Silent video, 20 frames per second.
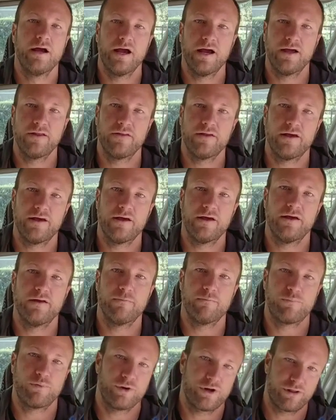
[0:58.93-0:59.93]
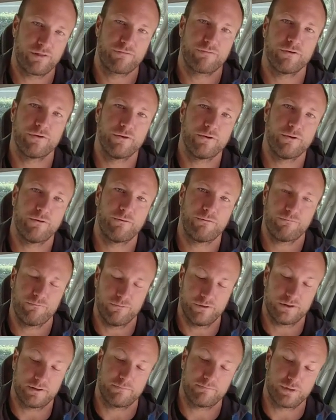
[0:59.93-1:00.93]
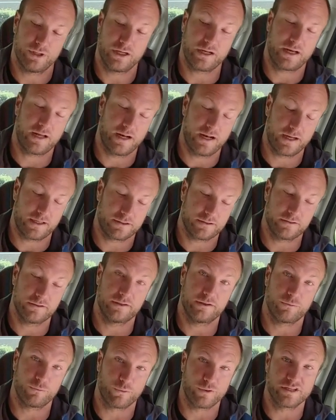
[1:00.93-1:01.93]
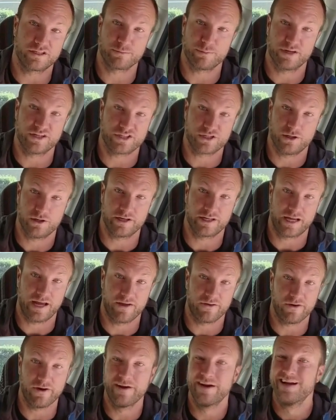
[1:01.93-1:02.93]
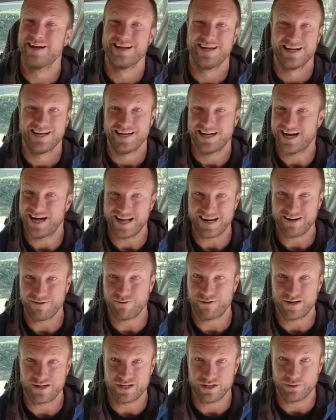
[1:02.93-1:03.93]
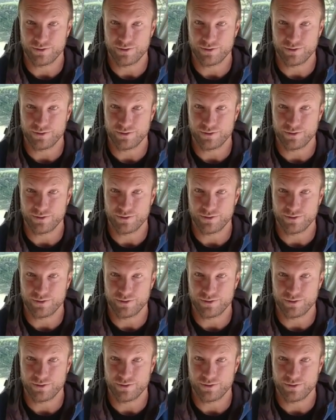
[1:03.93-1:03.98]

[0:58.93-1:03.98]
and then put it through with the plug connector and then re-splice it all together. I didn't want to